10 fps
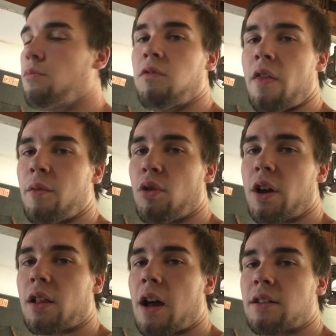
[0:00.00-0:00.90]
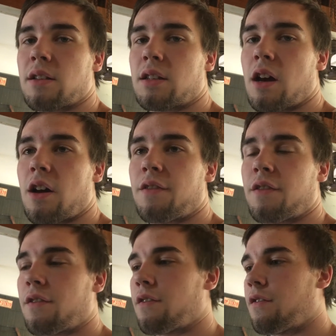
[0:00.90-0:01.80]
run the brake lines and
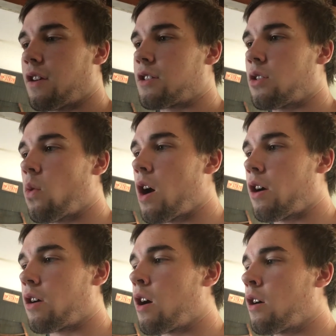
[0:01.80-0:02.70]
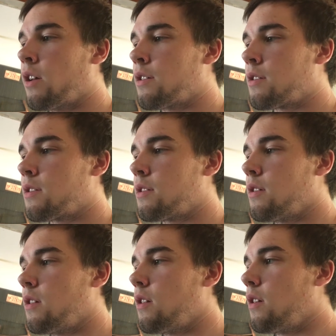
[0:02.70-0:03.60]
stuff, fix the wiring harness,
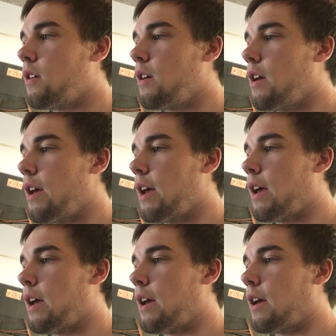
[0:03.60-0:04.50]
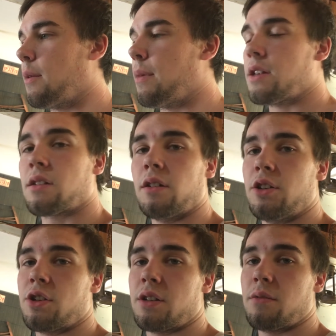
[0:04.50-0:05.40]
and basically
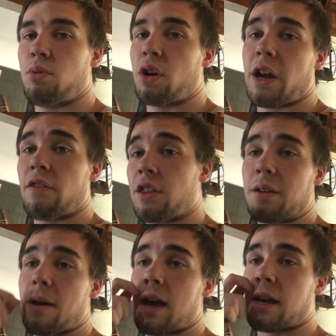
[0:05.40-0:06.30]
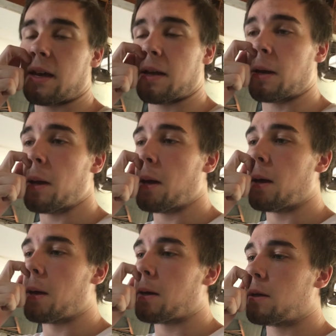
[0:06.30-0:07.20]
just putting everything back in.
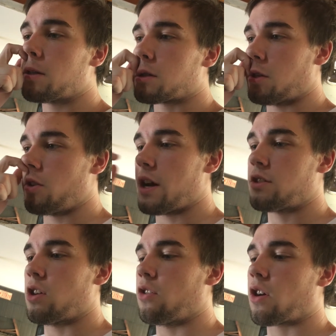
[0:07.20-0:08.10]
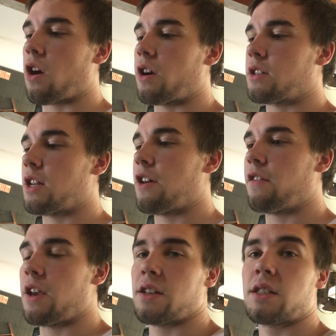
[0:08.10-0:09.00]
So you guys know the car doesn't have
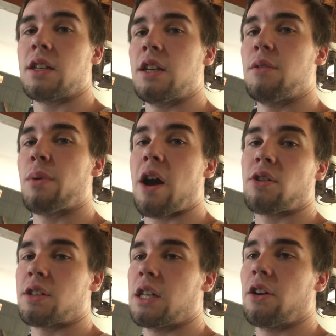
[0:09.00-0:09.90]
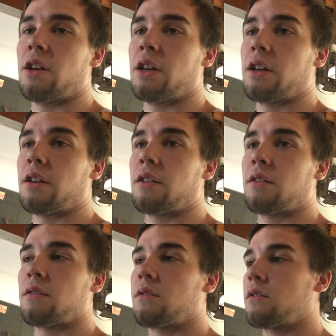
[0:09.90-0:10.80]
AC, power steering,
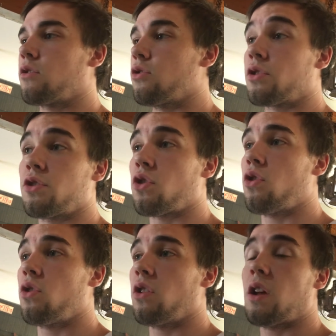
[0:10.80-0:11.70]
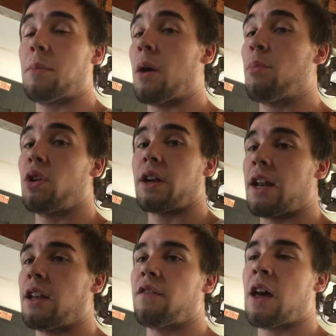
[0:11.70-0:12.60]
cruise control. I'm not putting
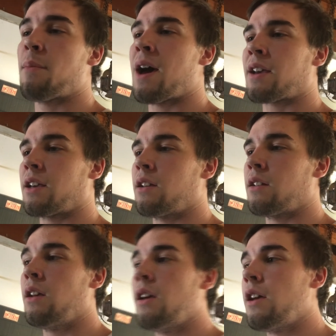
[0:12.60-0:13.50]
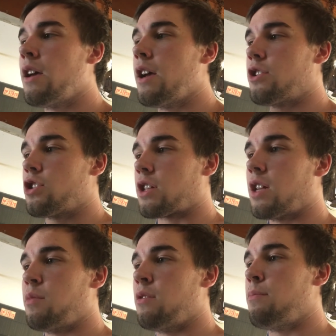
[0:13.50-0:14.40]
any of that back in. It's just gonna
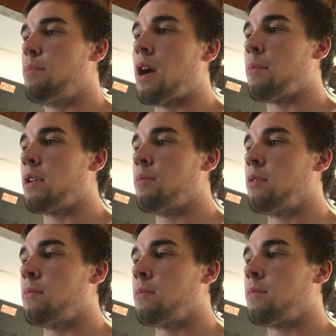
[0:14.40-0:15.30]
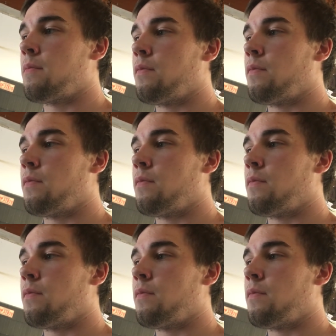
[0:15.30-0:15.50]
be bare minimum,